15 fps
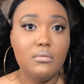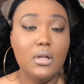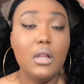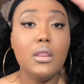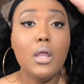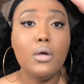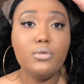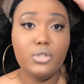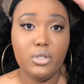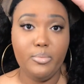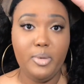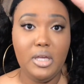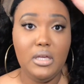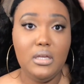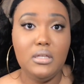closure
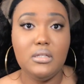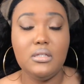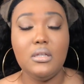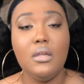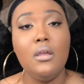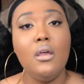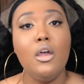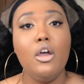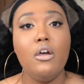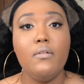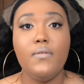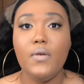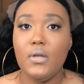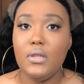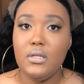piece
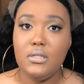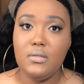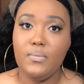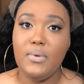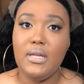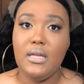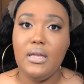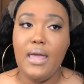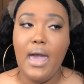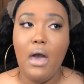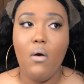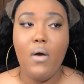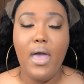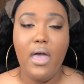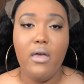for this wig.
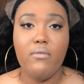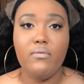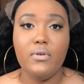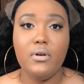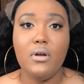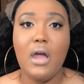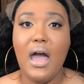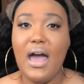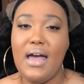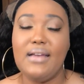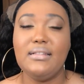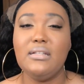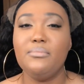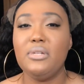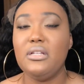However, I
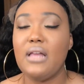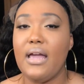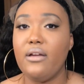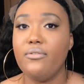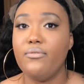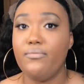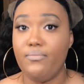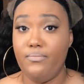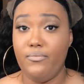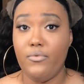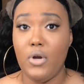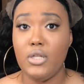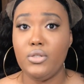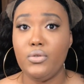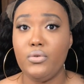simply like
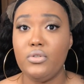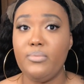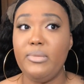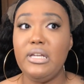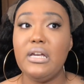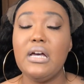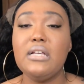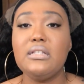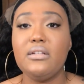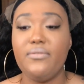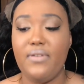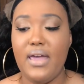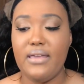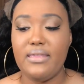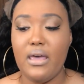frontals because of the
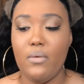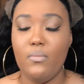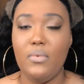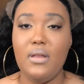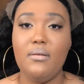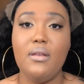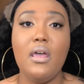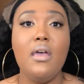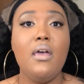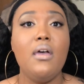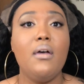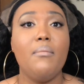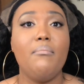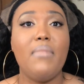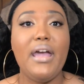fact that when
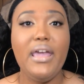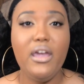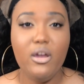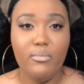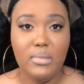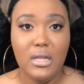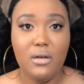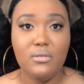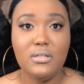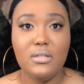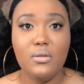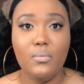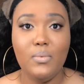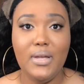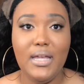my hair blows in
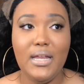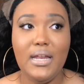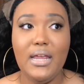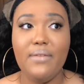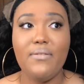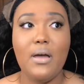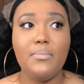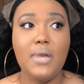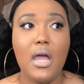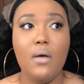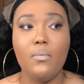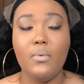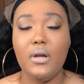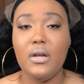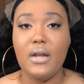the wind, if I'm
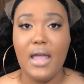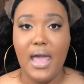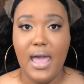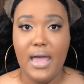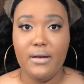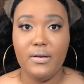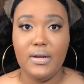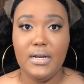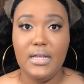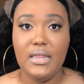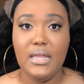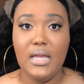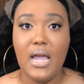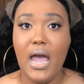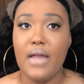not wearing a hat or
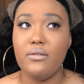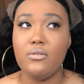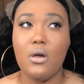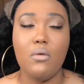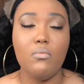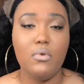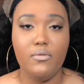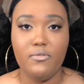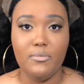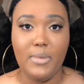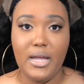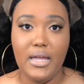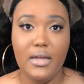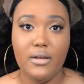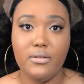anything, I don't want for
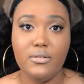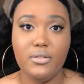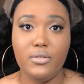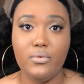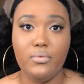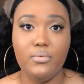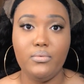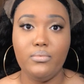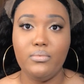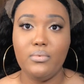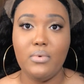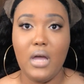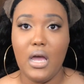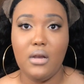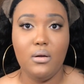my hair to,
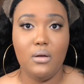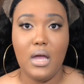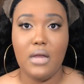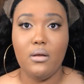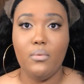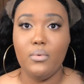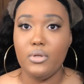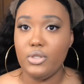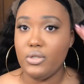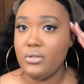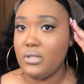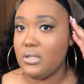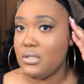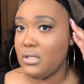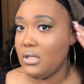I don't want you
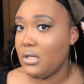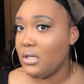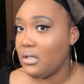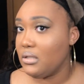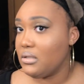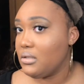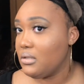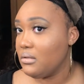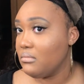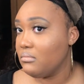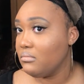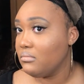to see this